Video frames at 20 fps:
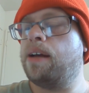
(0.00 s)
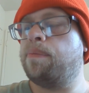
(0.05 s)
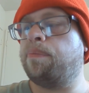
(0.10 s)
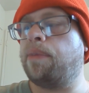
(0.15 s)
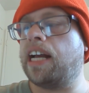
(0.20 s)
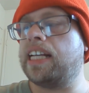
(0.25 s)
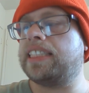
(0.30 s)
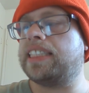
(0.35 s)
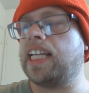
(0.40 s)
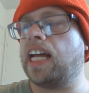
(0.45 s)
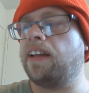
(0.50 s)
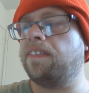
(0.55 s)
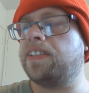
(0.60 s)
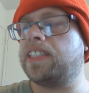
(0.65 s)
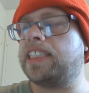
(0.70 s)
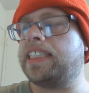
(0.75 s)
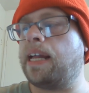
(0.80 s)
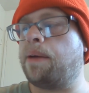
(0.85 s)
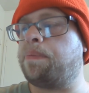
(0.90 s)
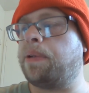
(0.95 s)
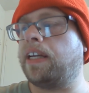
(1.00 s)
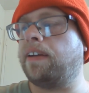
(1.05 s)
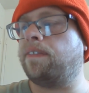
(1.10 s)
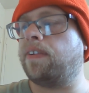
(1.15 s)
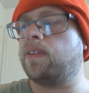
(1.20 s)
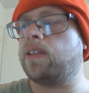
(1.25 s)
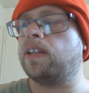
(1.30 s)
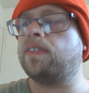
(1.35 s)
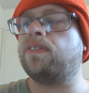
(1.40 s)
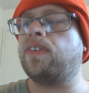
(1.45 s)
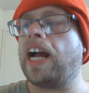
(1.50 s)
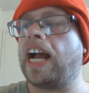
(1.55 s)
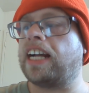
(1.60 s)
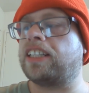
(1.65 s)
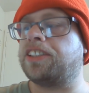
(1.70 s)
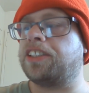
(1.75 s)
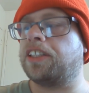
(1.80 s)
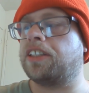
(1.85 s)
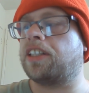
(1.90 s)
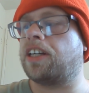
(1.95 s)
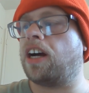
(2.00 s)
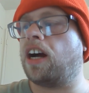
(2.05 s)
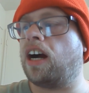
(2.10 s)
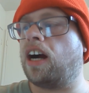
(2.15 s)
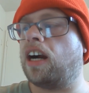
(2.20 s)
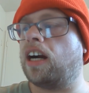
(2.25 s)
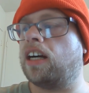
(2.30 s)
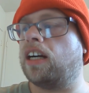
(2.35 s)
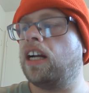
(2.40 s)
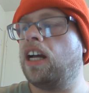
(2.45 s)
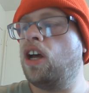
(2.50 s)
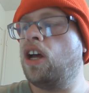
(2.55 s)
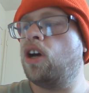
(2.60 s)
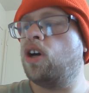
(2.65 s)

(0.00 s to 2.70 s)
myself stepping from the fractured car,